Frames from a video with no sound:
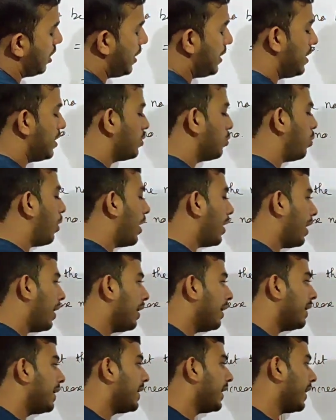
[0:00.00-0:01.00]
It is
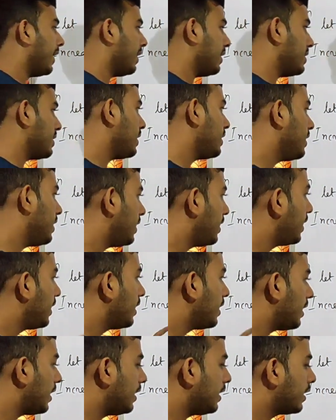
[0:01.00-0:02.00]
110, isn't it?
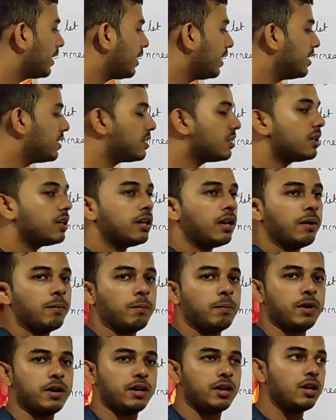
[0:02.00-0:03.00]
Increased
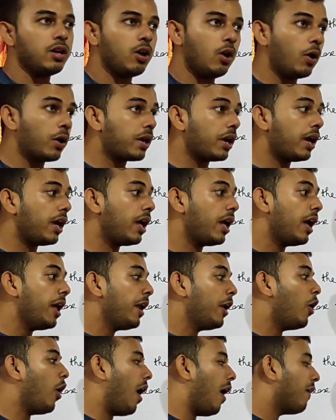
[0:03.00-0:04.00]
number. Okay,
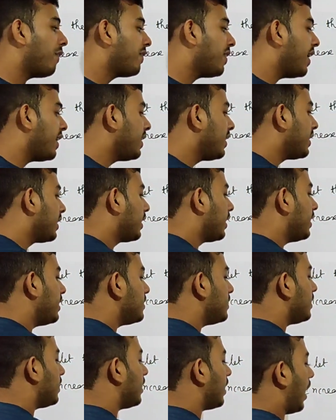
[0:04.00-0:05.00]
now after
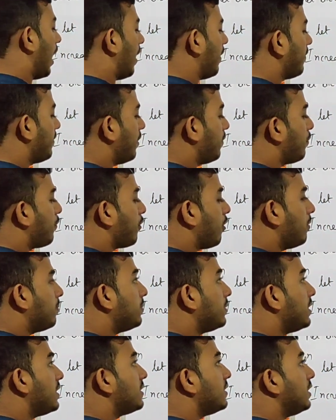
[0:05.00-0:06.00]
increasing,
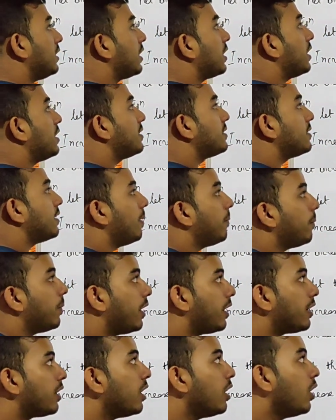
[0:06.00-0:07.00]
from this increased
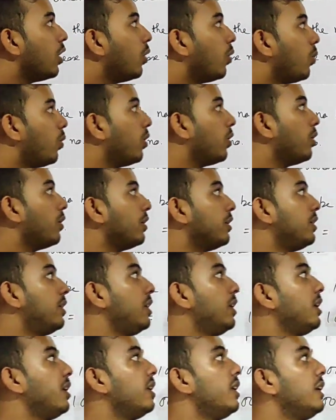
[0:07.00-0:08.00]
number,
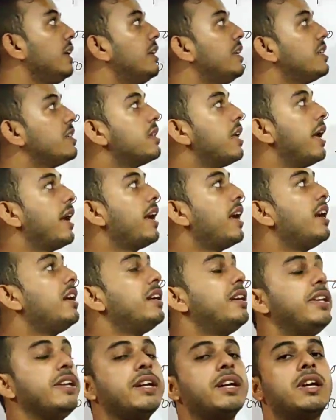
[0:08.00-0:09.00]
it is
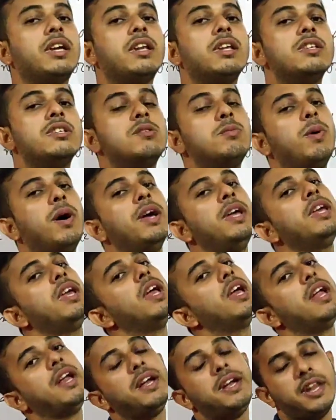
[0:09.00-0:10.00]
again decreased by
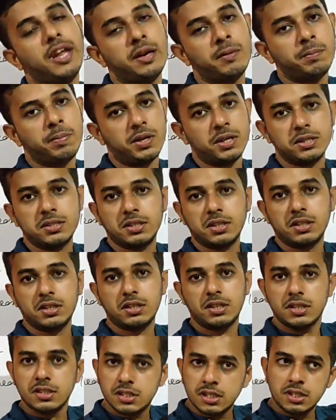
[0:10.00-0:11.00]
10%,
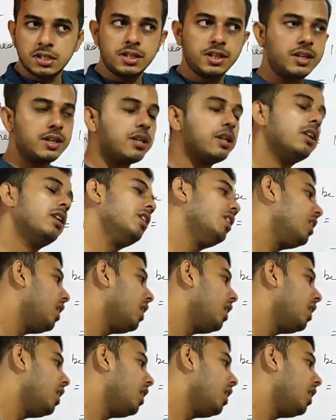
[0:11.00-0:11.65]
isn't it?